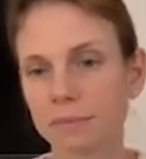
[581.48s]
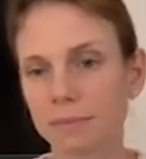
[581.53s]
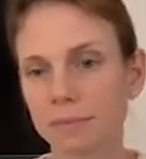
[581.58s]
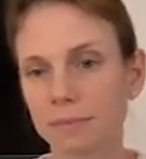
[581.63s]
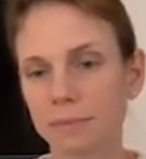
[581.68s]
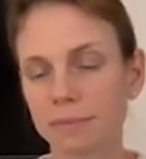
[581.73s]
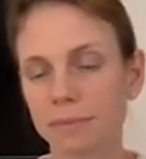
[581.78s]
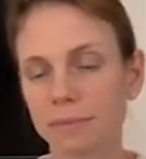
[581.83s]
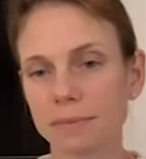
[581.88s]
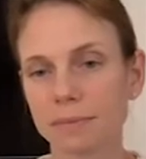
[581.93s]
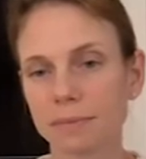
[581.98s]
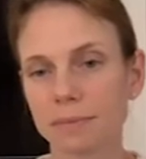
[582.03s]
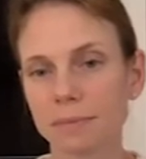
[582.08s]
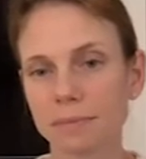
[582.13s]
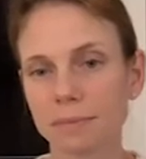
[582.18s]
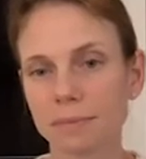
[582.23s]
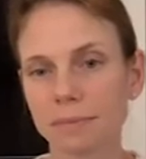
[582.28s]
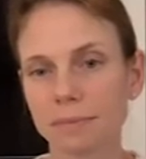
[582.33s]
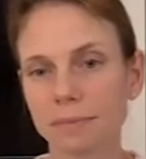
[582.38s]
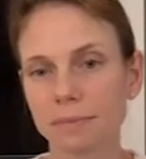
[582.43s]

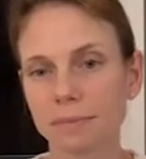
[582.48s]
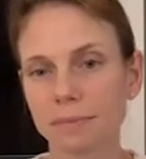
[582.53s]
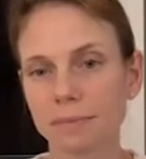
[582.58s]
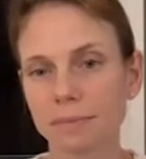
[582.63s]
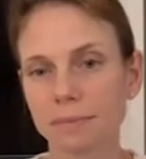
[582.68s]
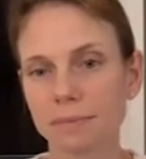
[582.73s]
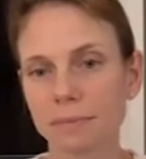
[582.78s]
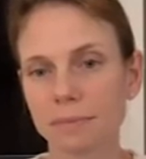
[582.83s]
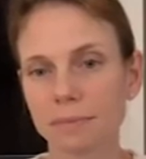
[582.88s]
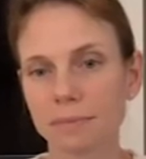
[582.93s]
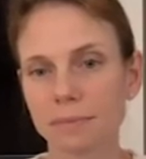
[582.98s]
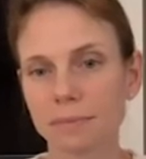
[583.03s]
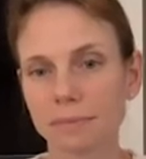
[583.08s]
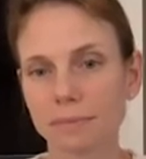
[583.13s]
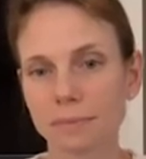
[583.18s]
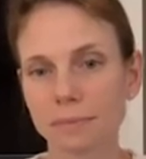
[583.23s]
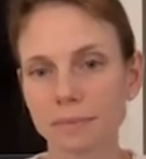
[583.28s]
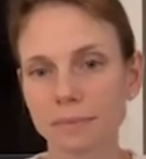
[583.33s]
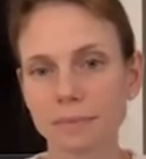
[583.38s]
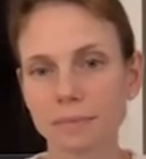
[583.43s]

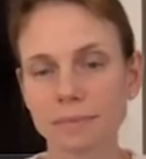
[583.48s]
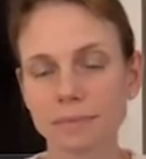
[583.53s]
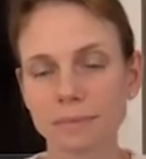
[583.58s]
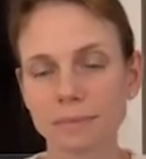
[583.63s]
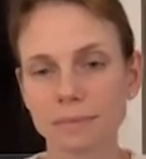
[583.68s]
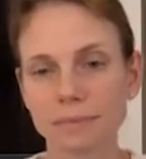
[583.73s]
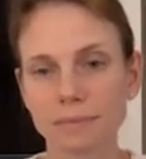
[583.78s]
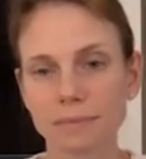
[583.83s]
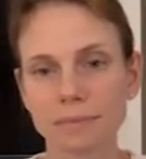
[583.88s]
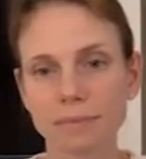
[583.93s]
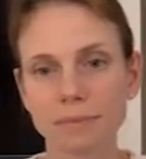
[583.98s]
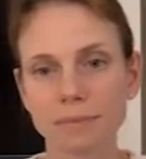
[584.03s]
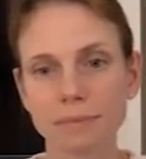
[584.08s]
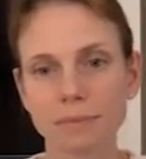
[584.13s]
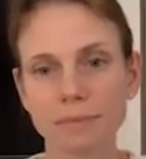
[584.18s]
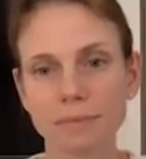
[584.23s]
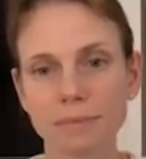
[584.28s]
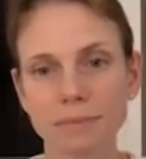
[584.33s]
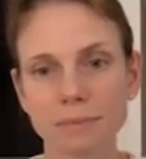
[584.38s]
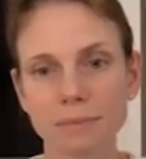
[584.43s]

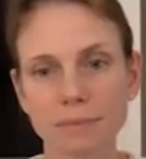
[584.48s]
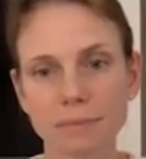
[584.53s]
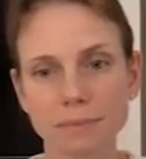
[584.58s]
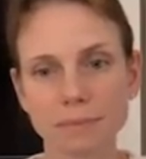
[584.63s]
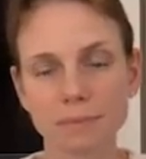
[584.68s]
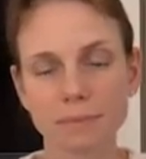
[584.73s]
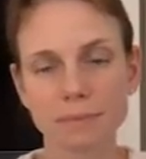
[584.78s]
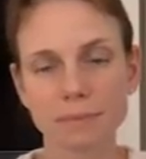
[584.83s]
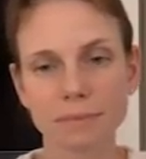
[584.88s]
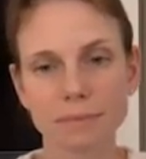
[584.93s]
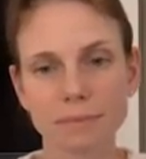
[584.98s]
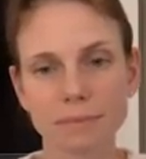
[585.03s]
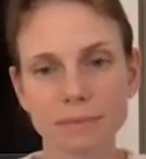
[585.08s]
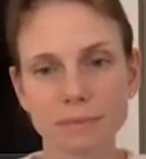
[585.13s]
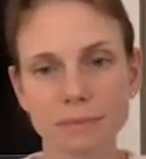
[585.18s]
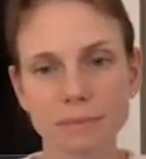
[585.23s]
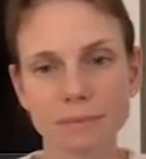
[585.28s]
No words are spoken by the person on screen.